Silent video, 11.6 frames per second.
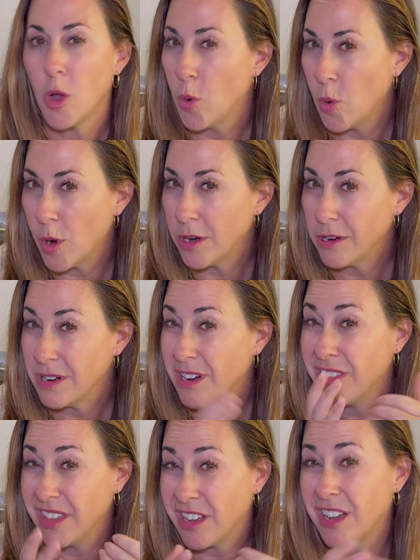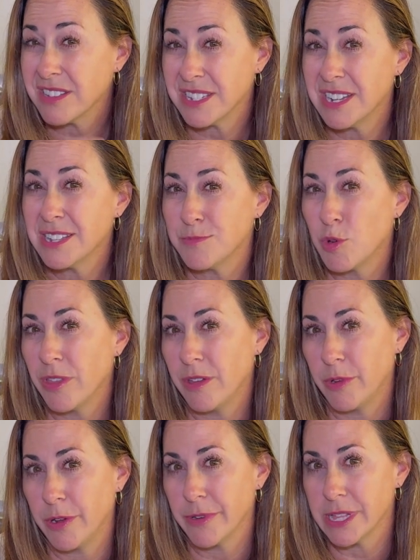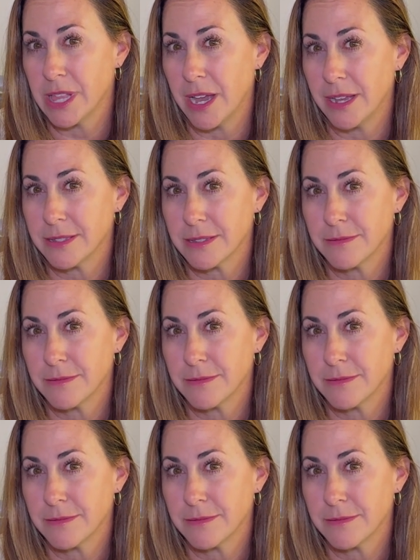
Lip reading: Or are they costing us more than we realize?